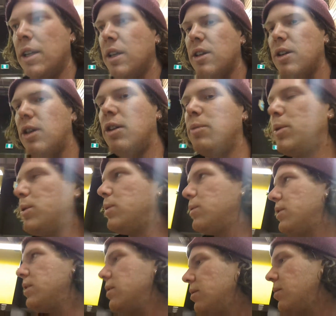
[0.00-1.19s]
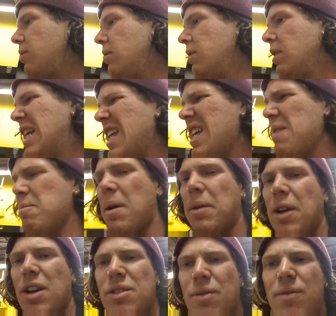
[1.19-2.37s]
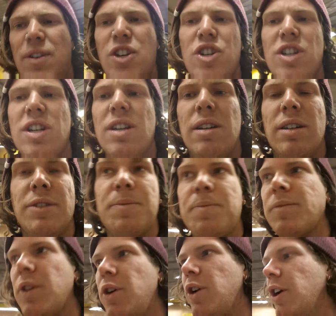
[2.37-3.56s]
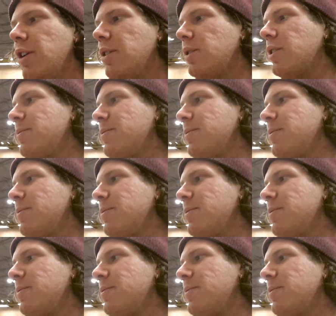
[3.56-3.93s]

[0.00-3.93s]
the hot pools and maybe go some fishing. Who knows?